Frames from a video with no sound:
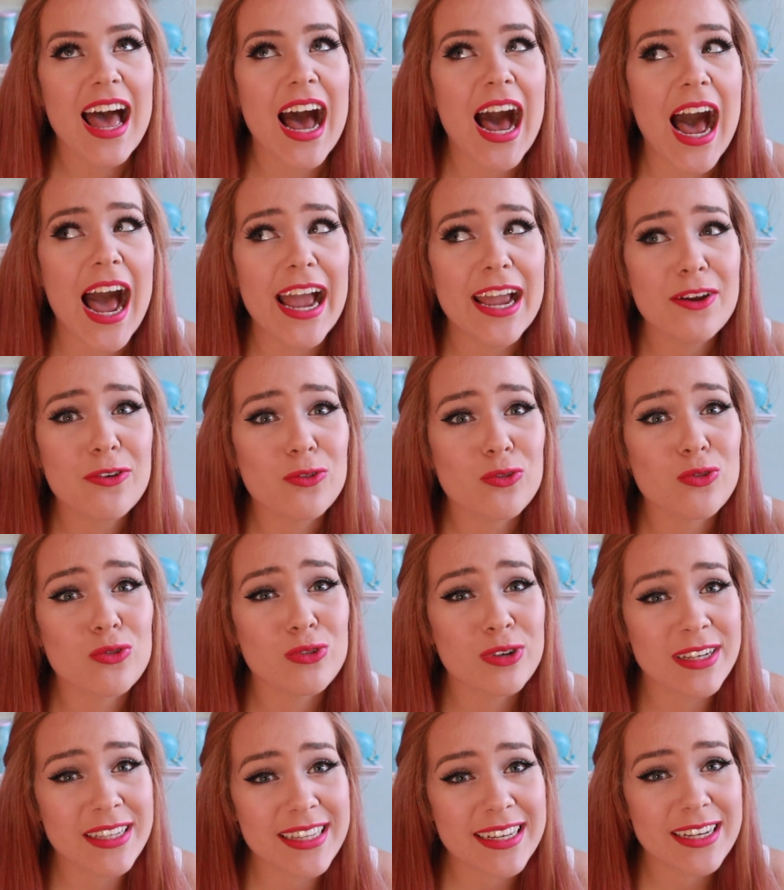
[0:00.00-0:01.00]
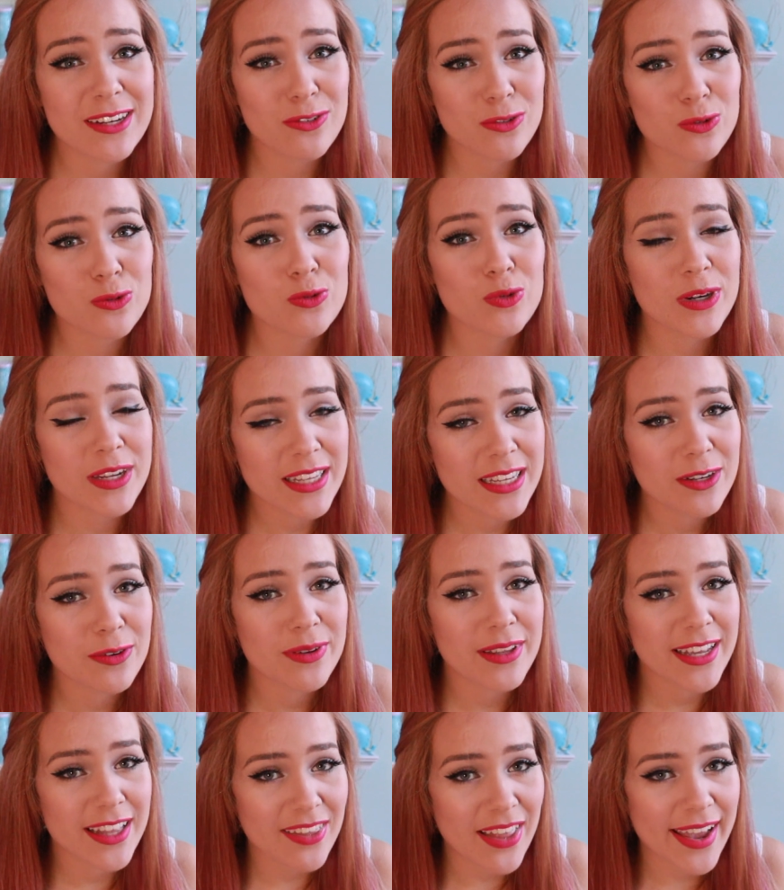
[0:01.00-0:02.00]
I really
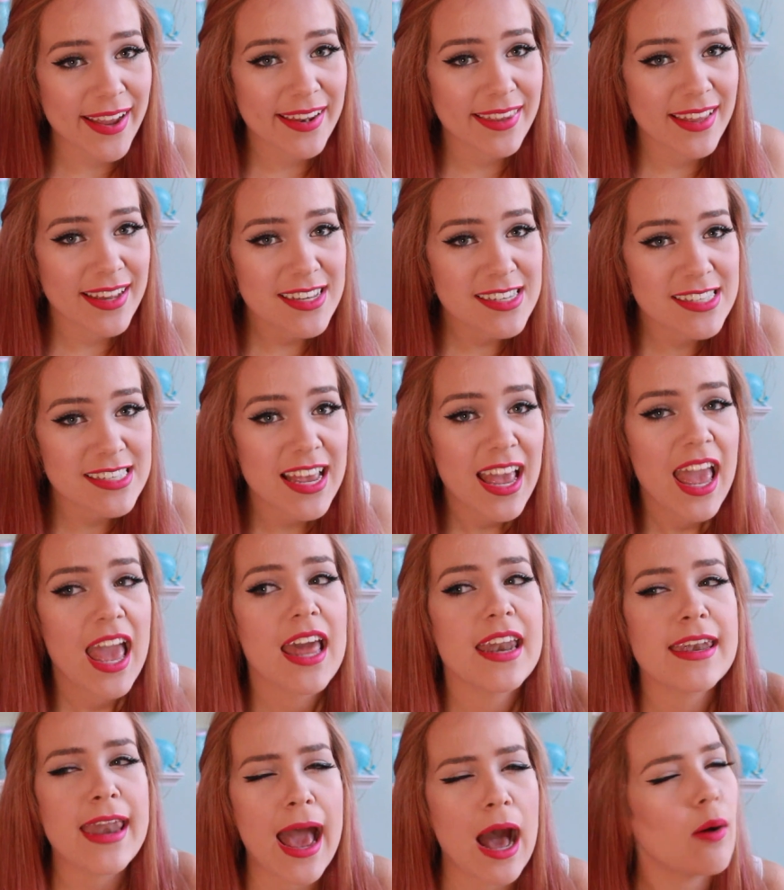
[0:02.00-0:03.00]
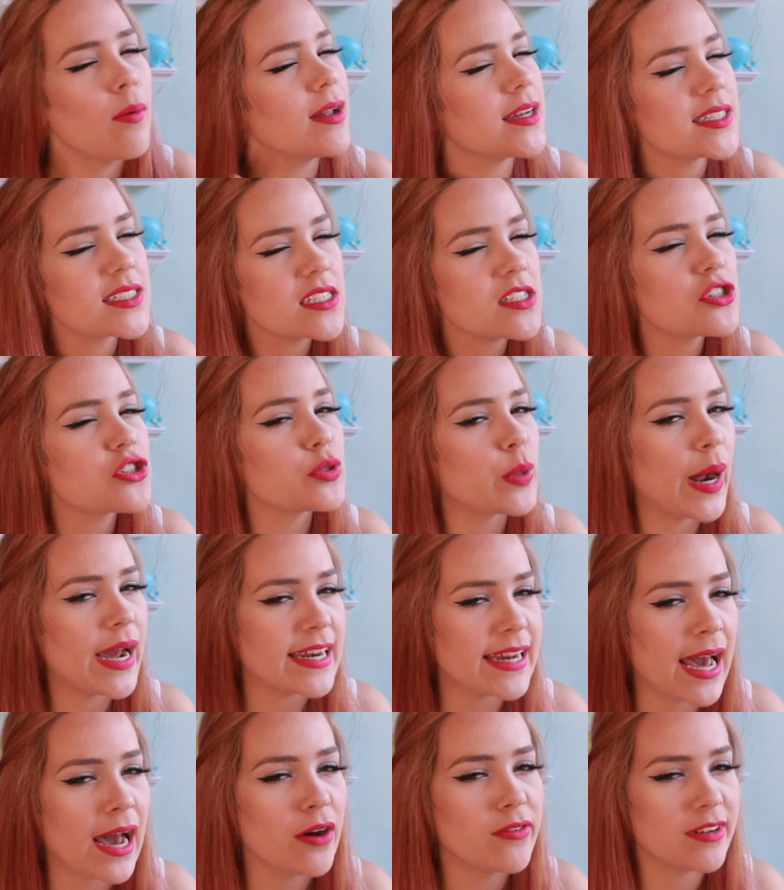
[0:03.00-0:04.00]
like this. Now, it doesn't dry
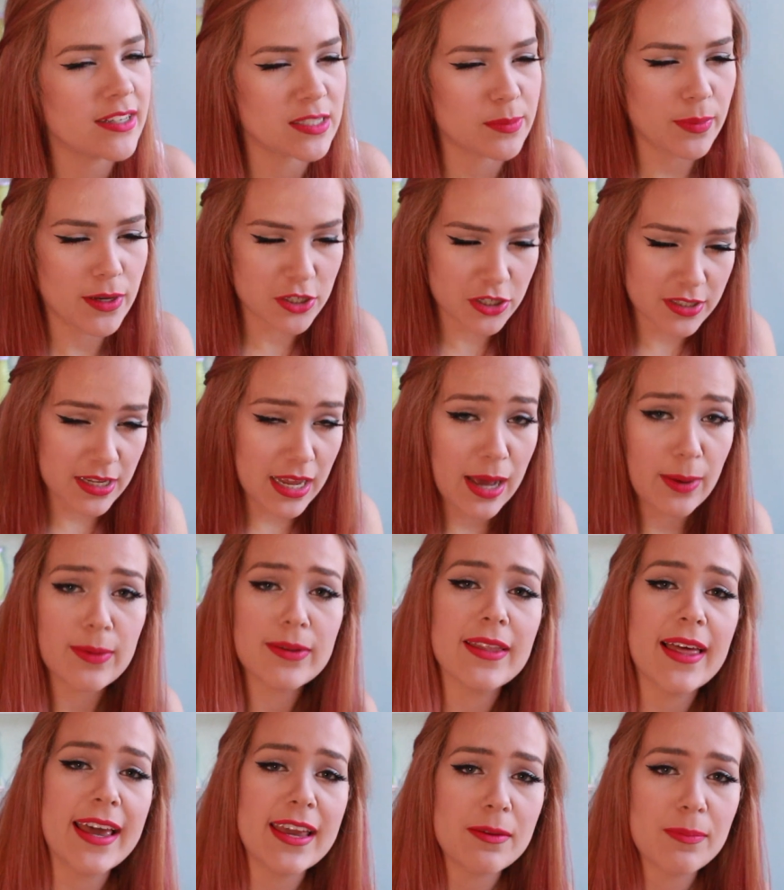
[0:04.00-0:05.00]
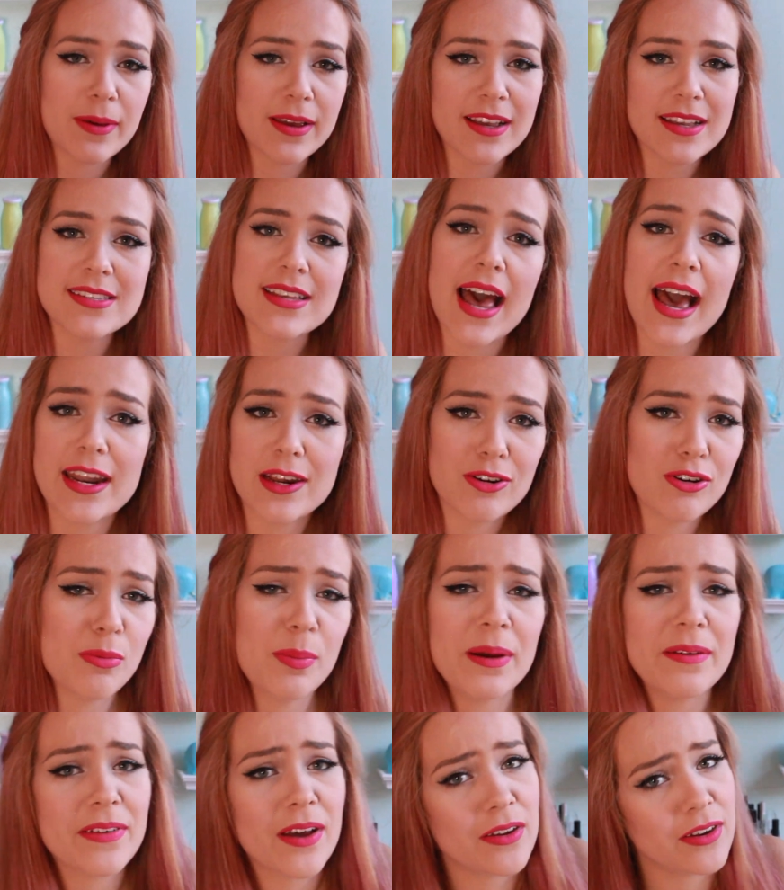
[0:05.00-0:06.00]
down as much as I would like because I don't want
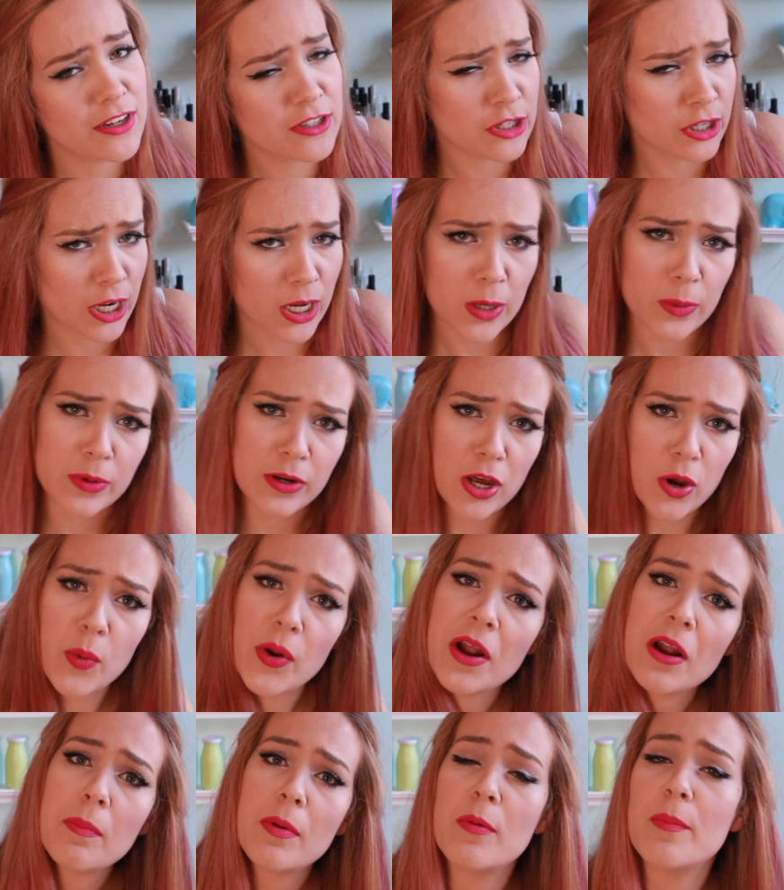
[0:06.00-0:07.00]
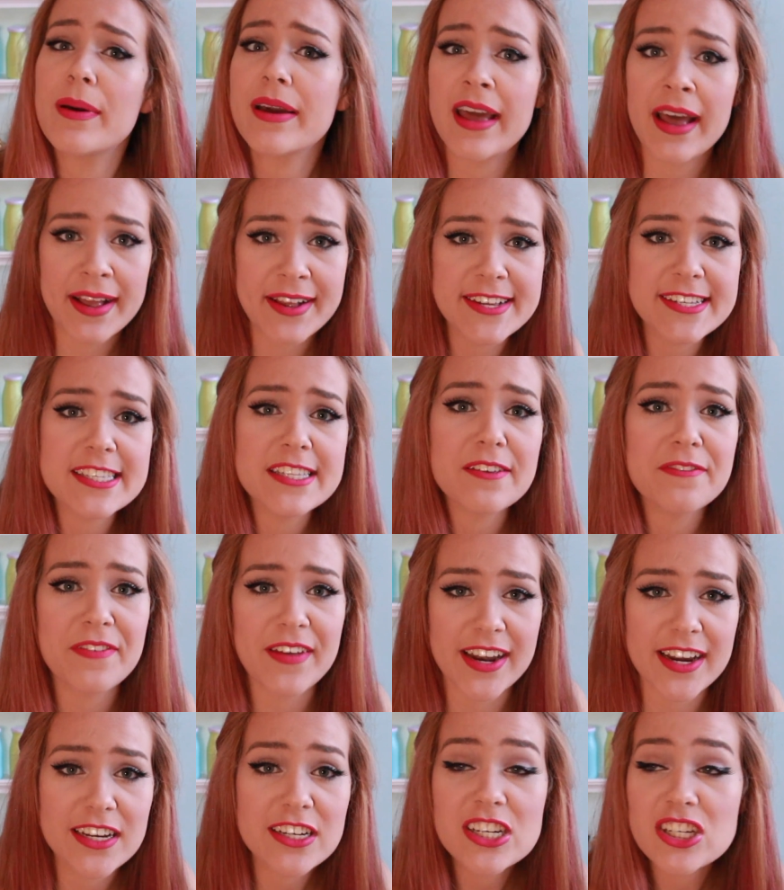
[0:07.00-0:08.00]
my foundation to go nowhere, but because the
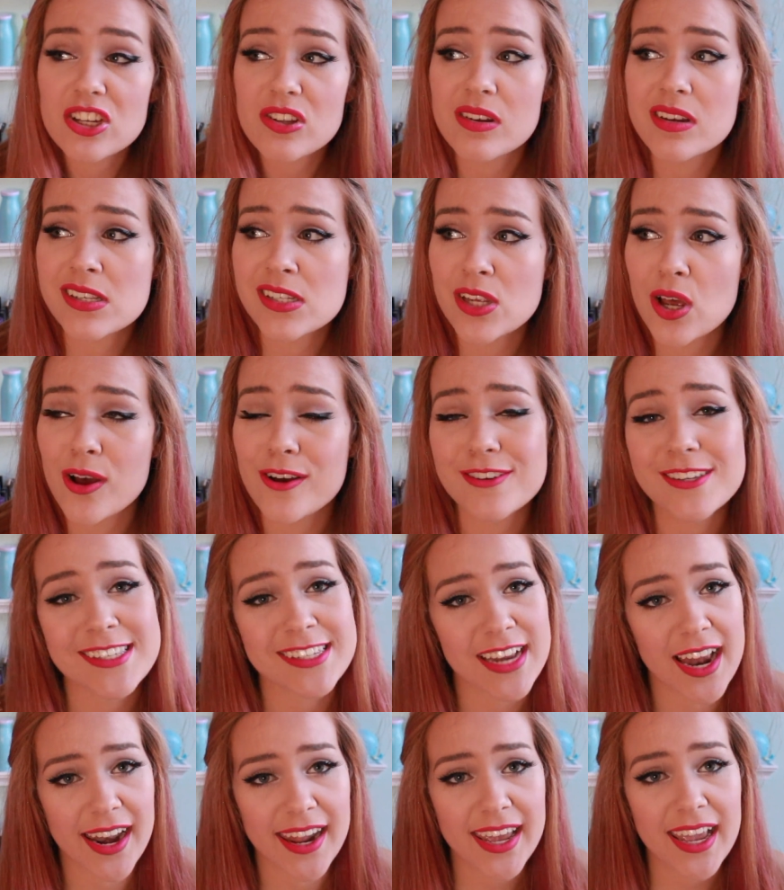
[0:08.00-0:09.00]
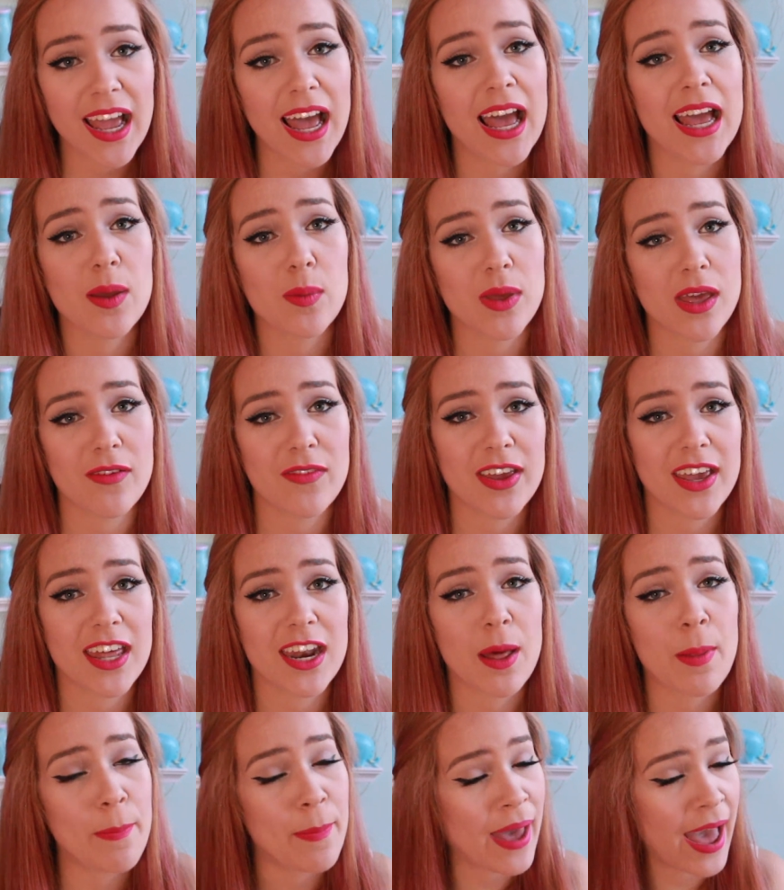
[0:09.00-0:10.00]
finish looks so stunning, I'm giving
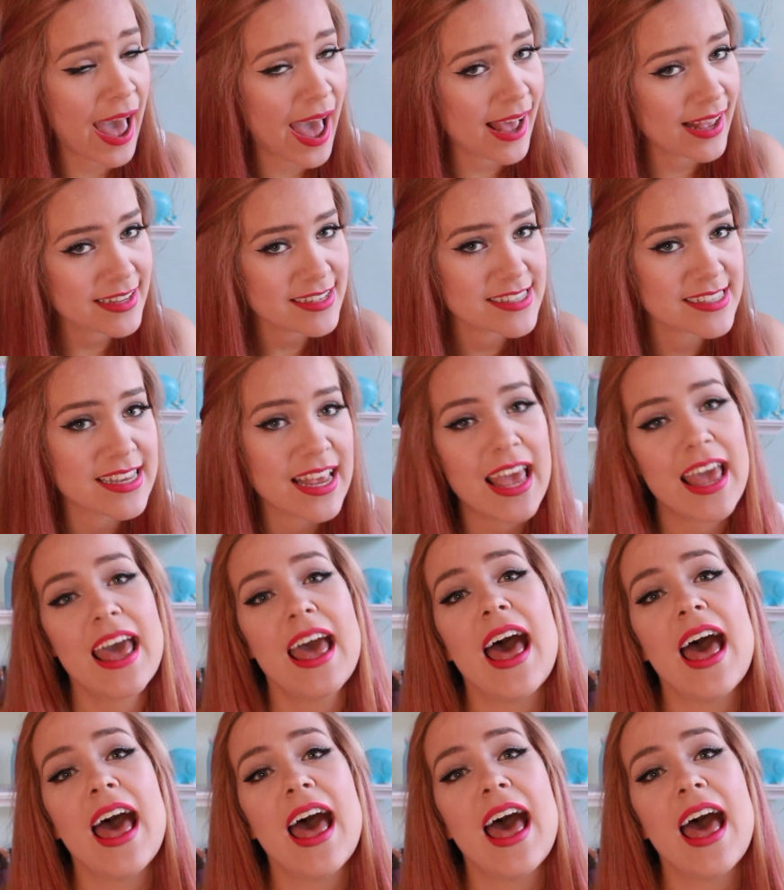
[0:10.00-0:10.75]
it a pass.